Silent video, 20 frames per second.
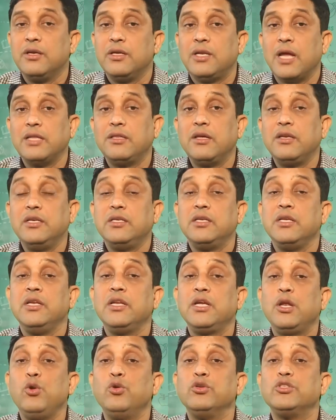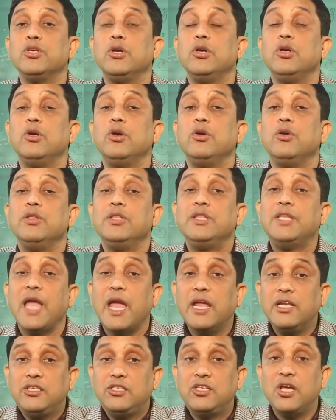rather it includes the
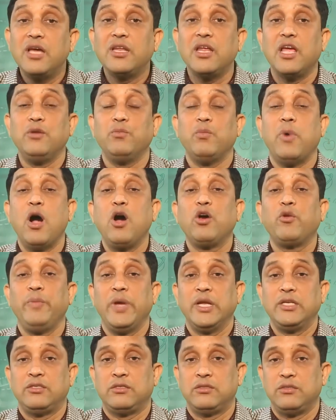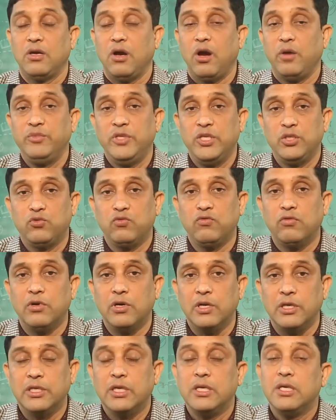entire environment of this
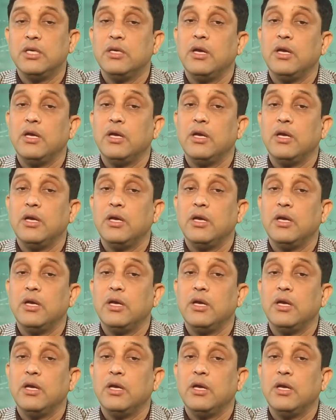world,